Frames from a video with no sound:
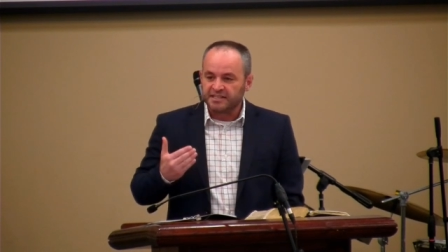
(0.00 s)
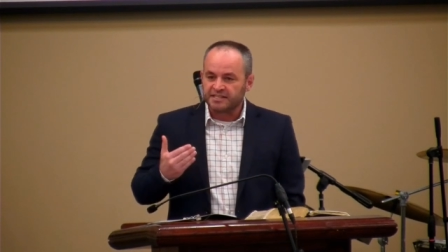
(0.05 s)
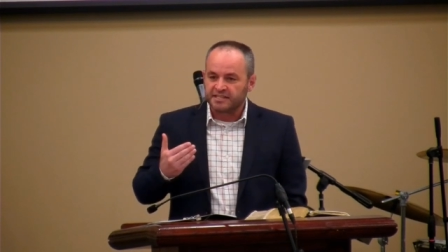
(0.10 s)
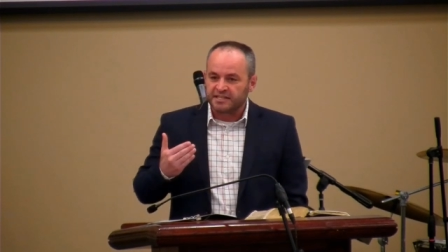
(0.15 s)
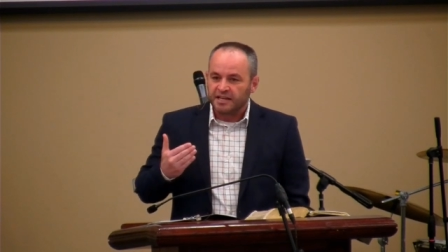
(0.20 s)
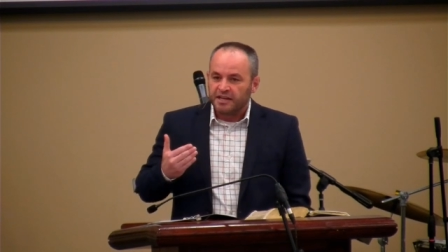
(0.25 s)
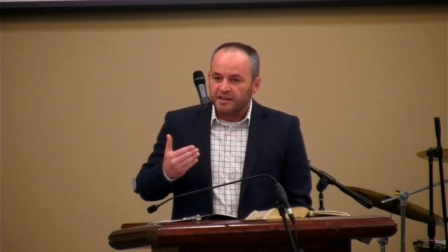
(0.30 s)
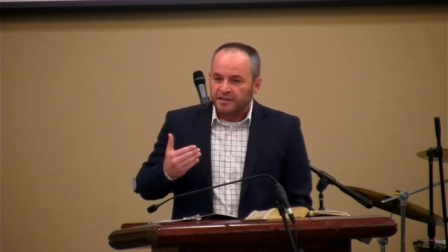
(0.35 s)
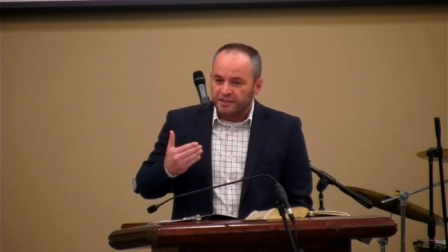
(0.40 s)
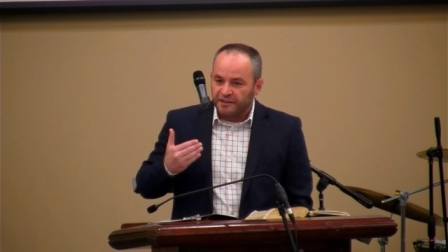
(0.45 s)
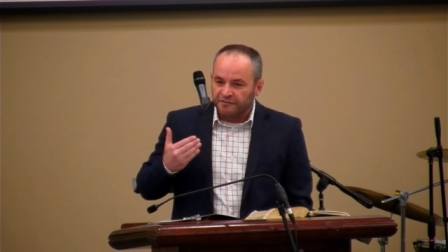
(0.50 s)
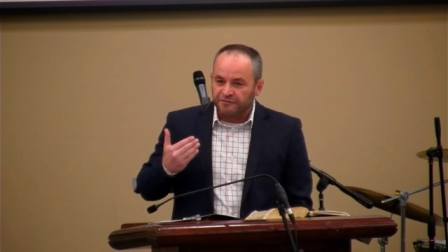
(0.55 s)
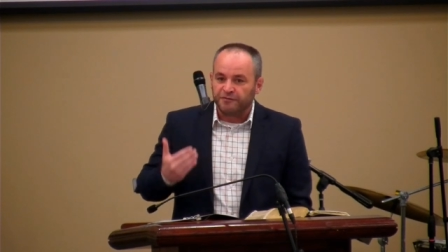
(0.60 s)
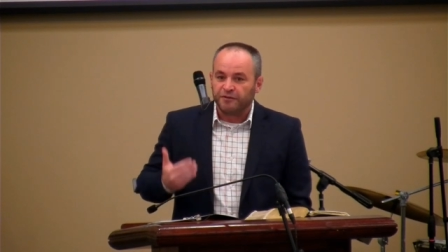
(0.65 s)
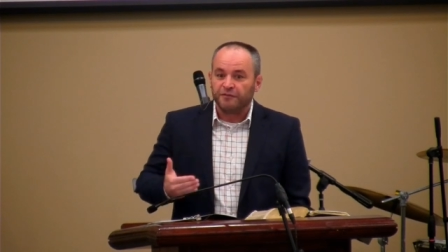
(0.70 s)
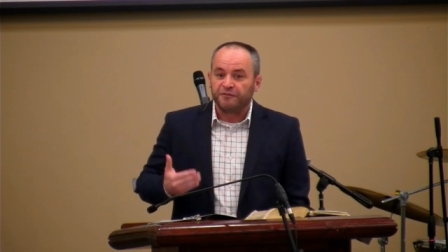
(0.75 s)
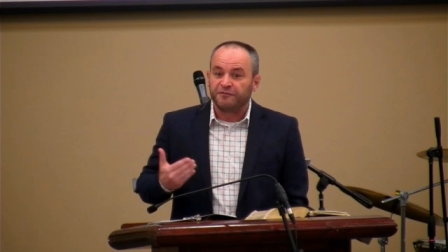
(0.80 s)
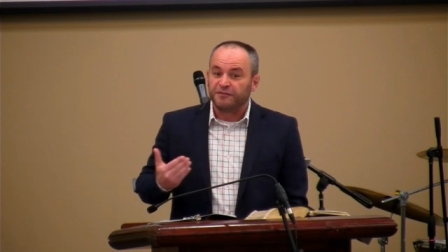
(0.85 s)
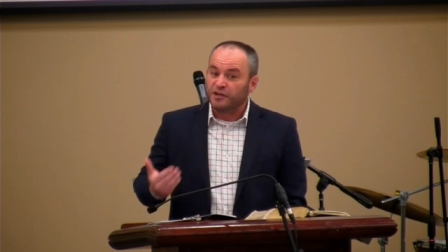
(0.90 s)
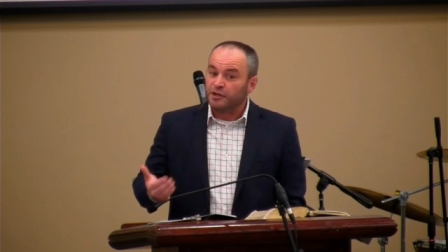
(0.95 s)
is
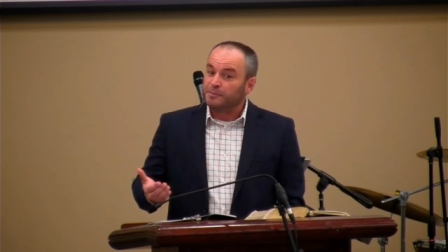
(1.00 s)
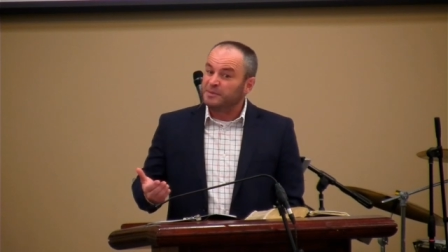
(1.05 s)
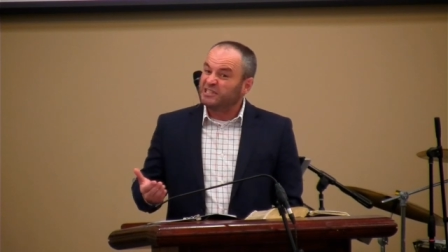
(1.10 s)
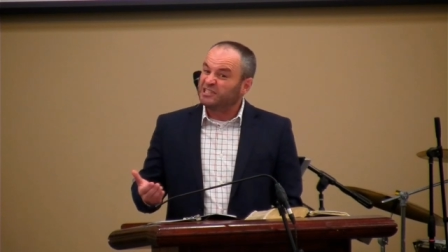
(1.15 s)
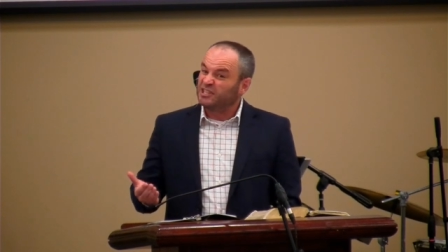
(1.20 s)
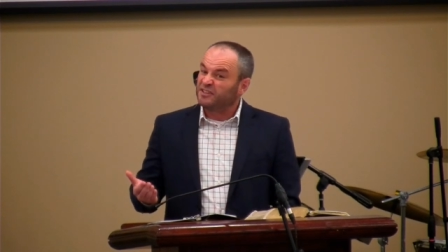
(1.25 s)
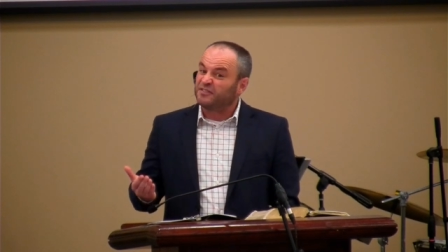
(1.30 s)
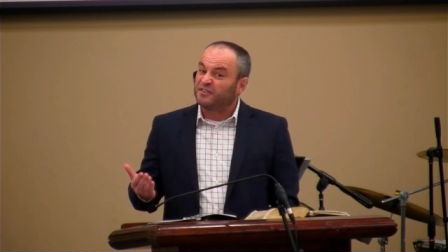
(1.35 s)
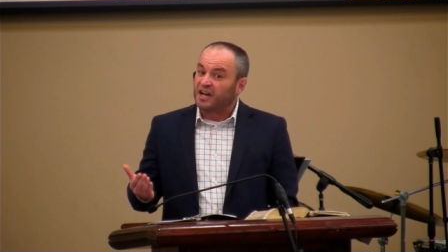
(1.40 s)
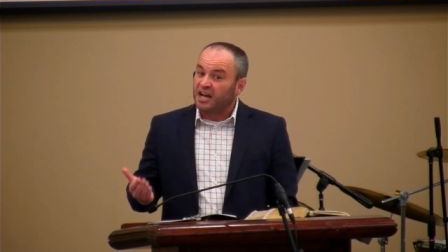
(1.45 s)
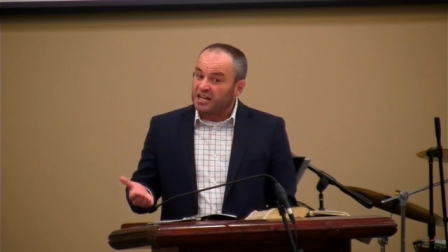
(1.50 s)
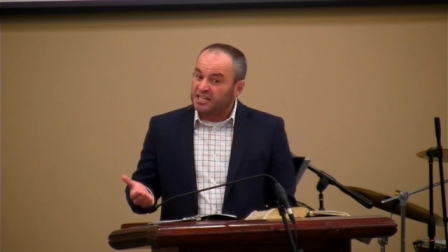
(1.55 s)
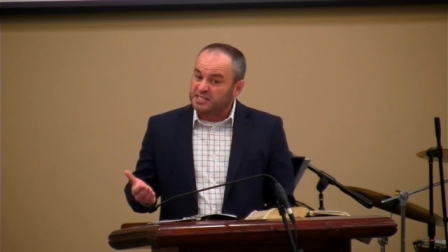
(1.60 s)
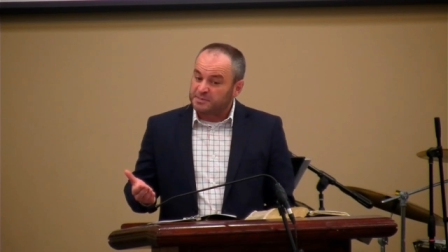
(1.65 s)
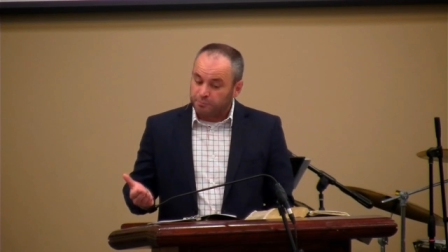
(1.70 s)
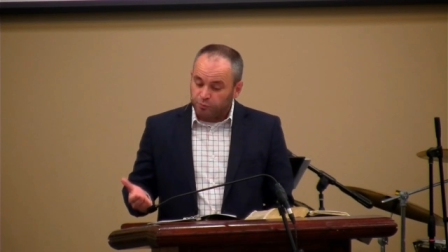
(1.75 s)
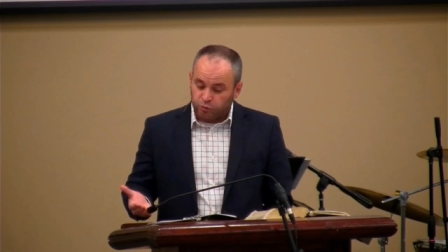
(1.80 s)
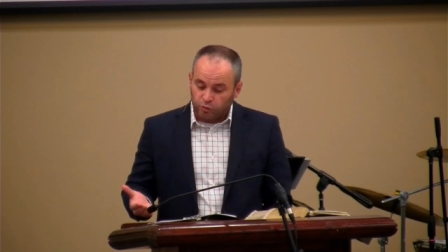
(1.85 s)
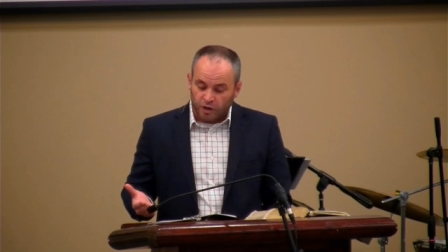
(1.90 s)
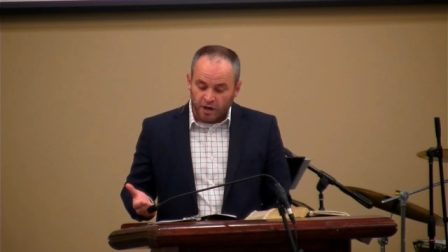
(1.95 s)
the fulfillment of
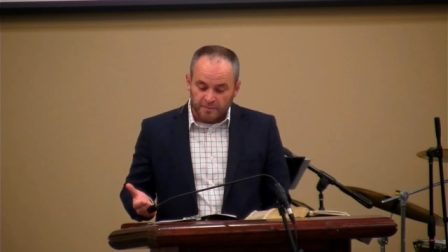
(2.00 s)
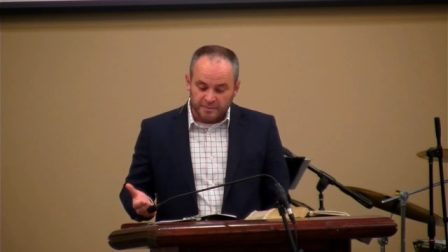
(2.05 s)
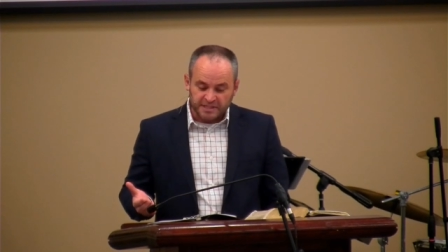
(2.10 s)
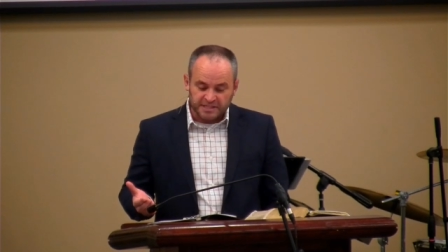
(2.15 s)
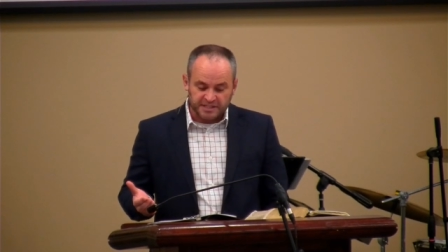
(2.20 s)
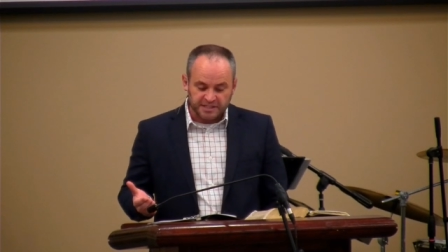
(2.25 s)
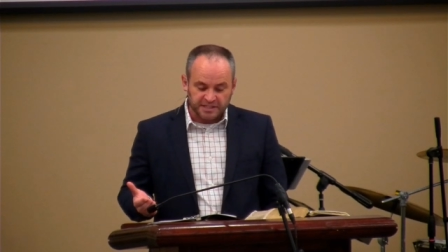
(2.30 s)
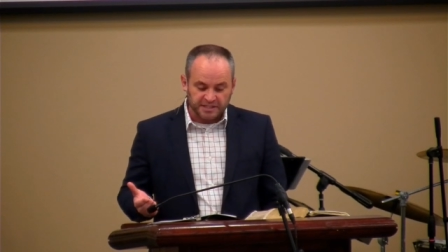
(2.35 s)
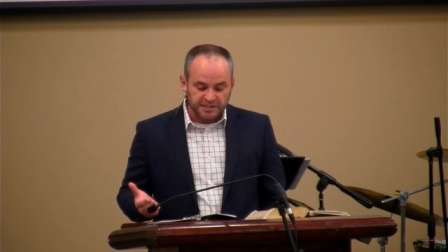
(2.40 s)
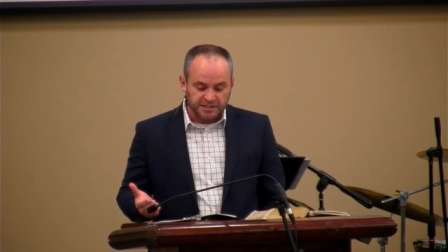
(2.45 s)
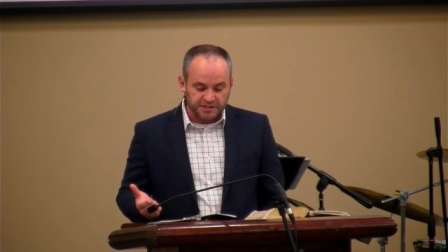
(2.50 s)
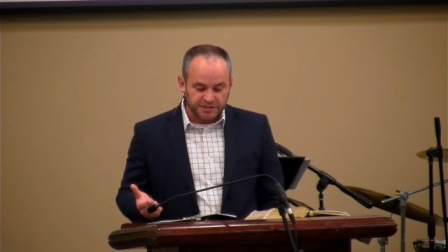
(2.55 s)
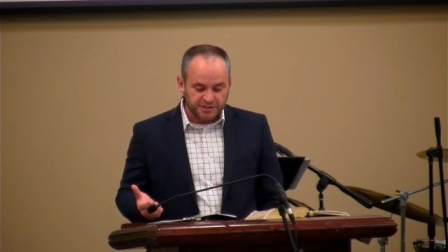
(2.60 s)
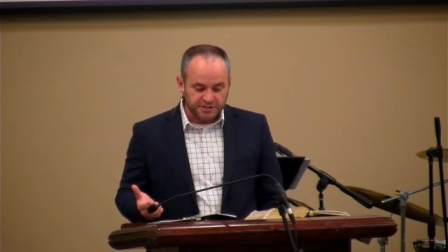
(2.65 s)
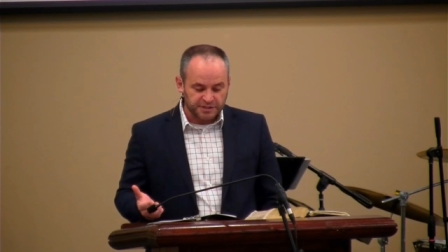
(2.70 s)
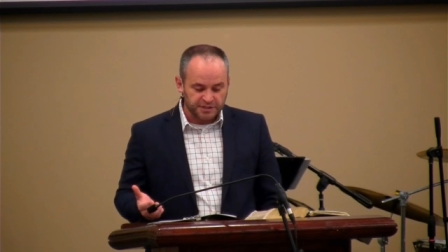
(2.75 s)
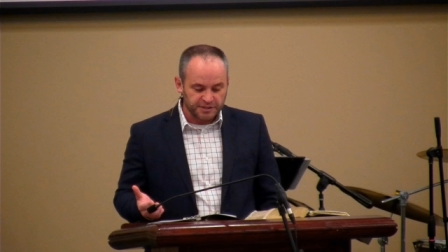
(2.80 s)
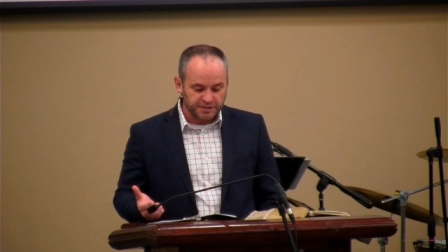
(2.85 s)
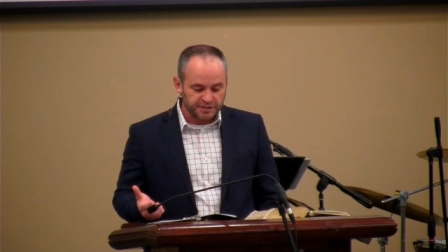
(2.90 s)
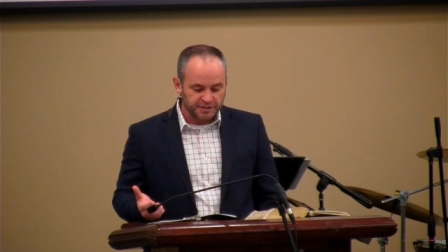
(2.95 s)
God's
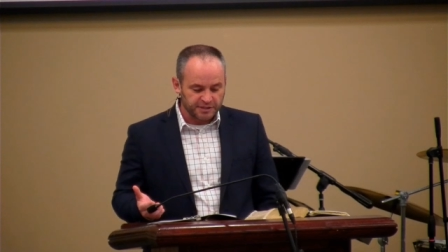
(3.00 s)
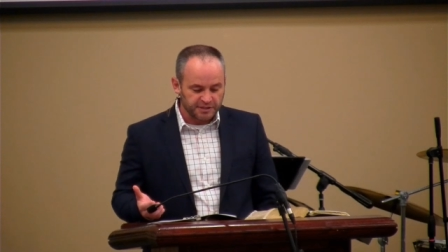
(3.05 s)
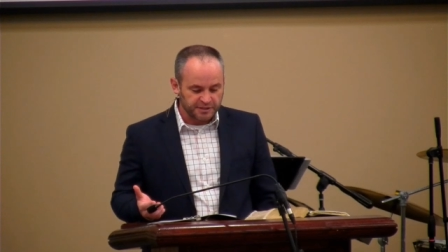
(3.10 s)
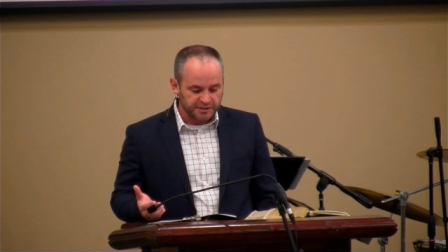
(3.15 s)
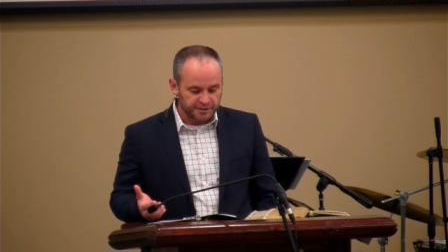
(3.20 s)
promises.